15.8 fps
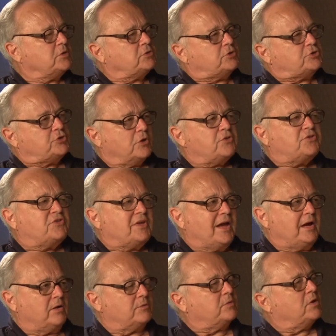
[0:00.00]
to shut
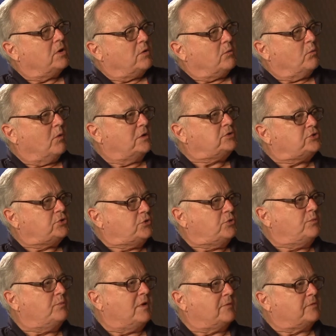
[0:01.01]
down one
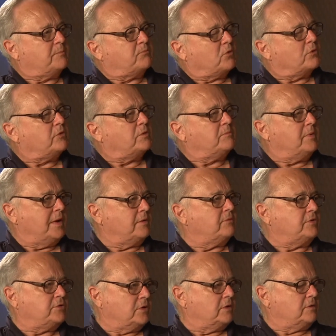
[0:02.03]
tube of the Brooklyn
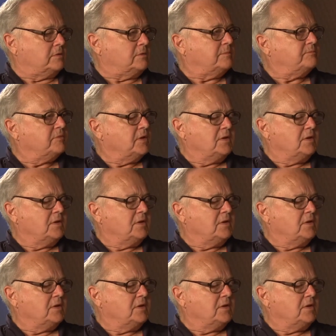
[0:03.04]
Battery Tunnel.